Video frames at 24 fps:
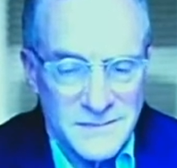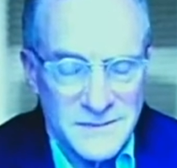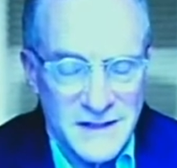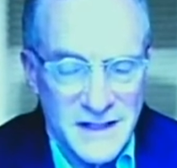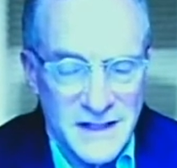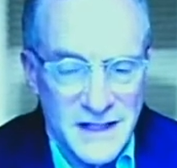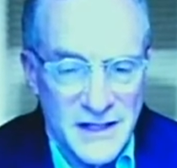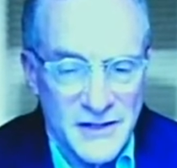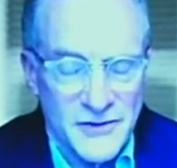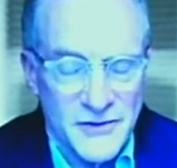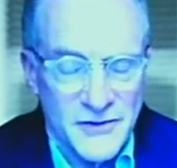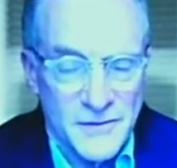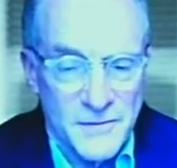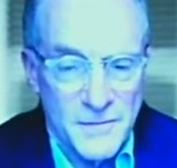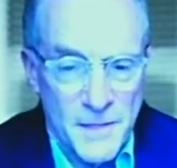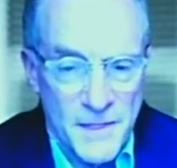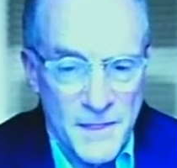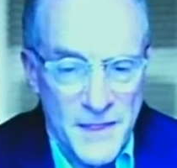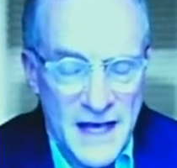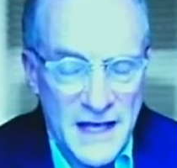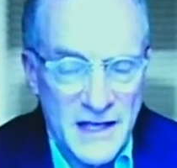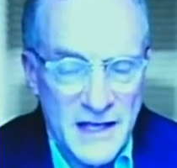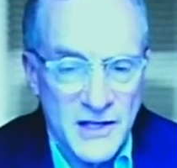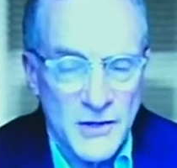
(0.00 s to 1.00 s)
Yes.
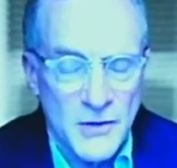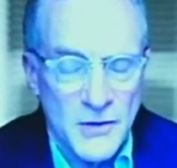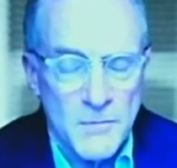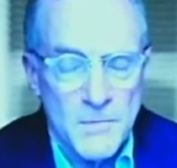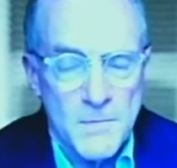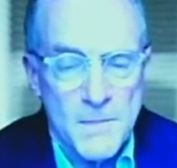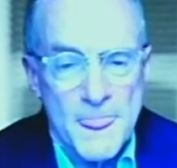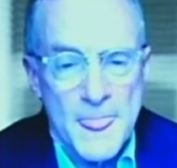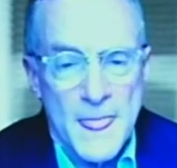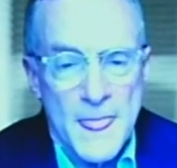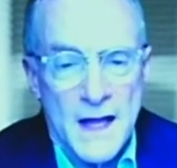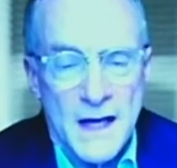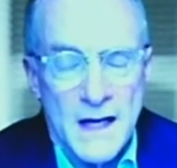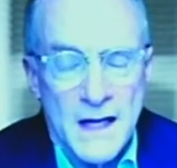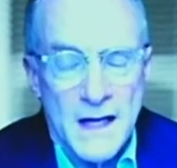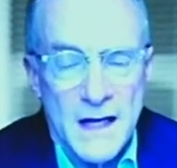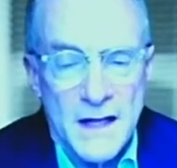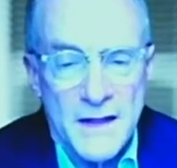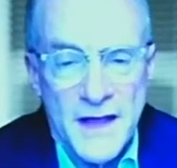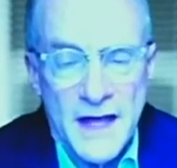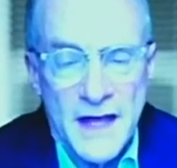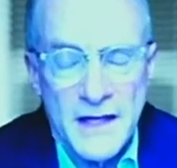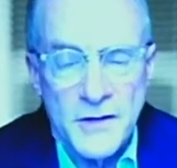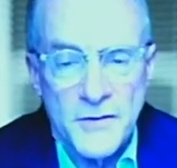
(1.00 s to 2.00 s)
Thank you.
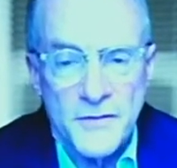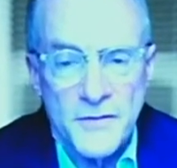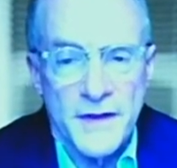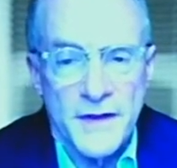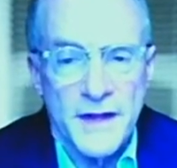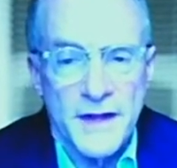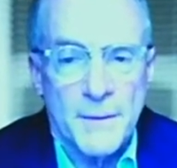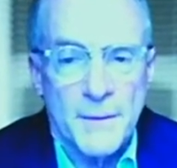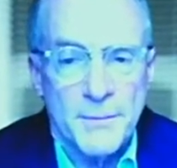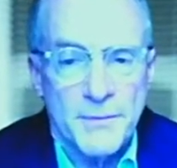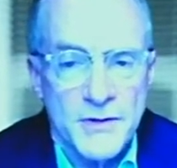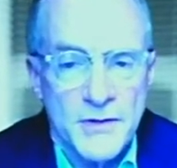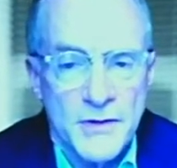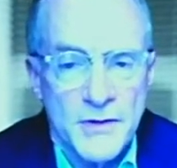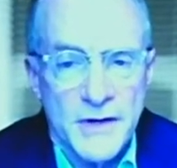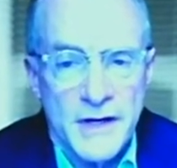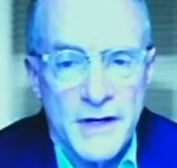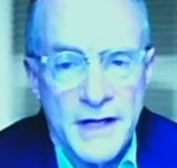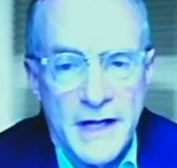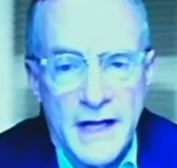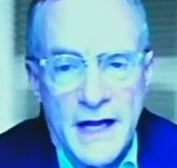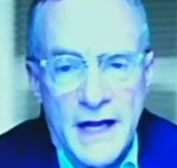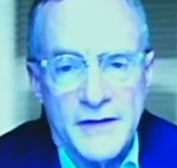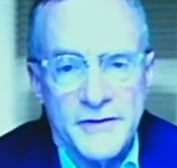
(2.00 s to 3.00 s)
Thank you for the opportunity to
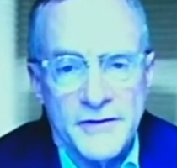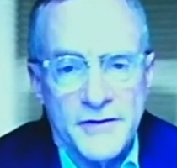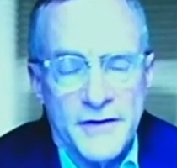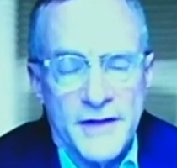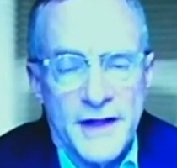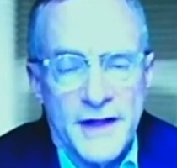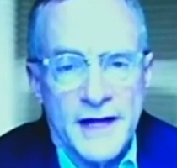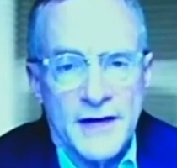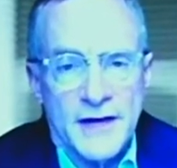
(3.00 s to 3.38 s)
answer that